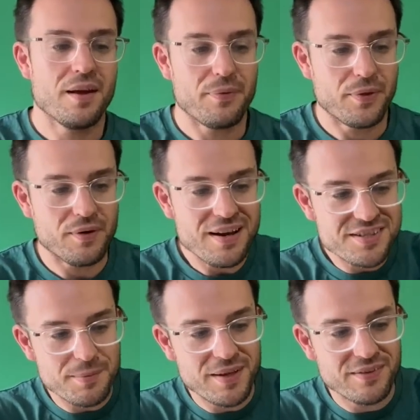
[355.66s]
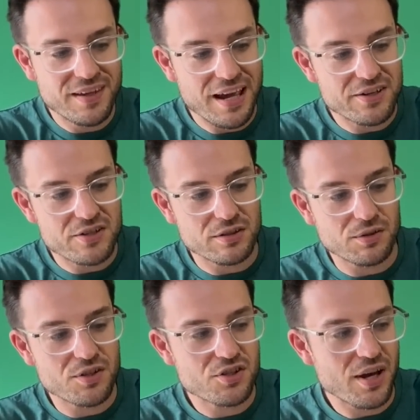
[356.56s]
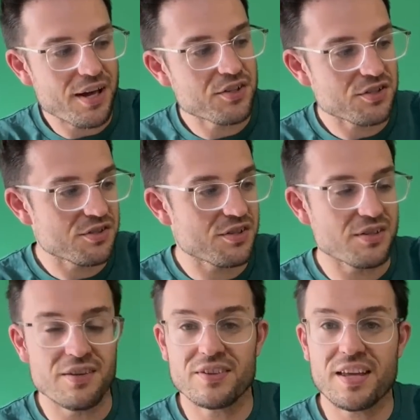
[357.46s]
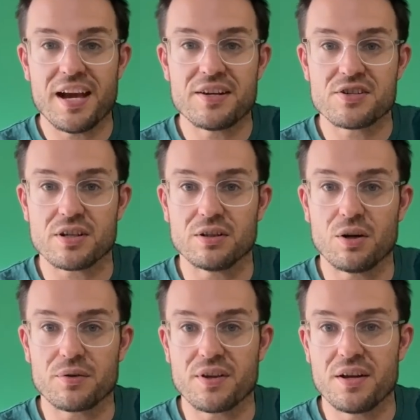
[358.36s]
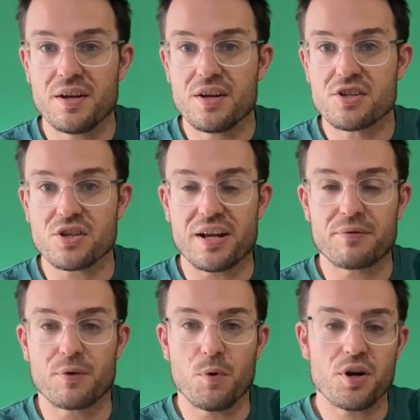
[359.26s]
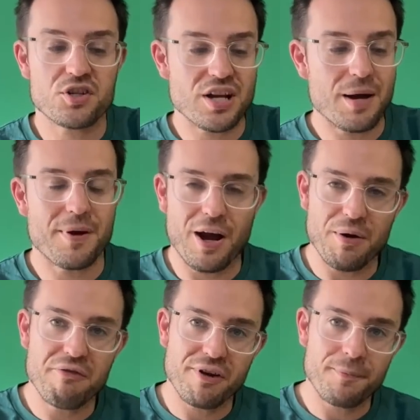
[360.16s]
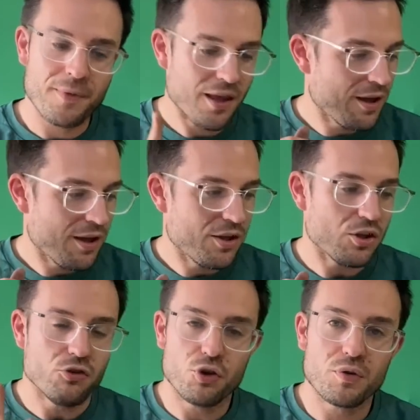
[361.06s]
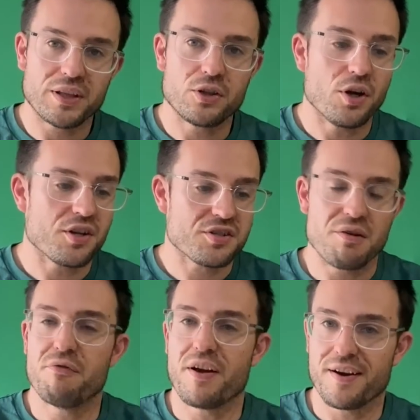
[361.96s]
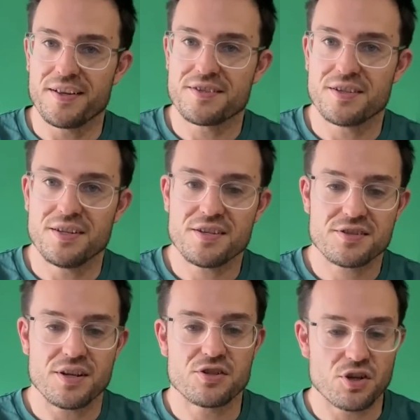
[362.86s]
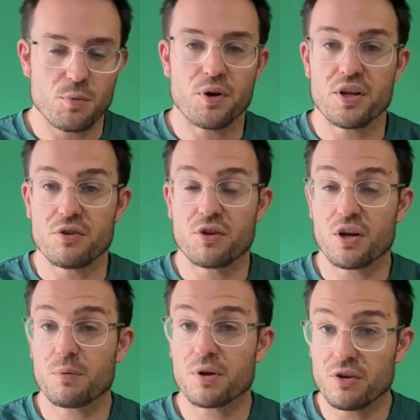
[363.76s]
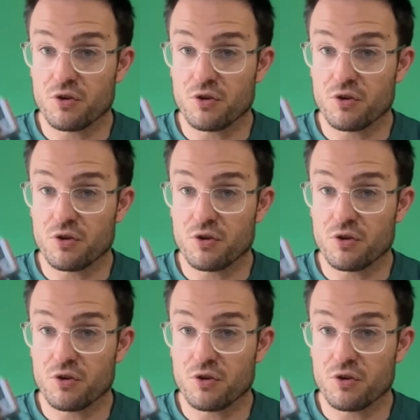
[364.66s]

There are some indicators along the side, just as there's indicators along the side of the Worksharp. However, you do really notice a variance in this. And so what you're gonna to wanna to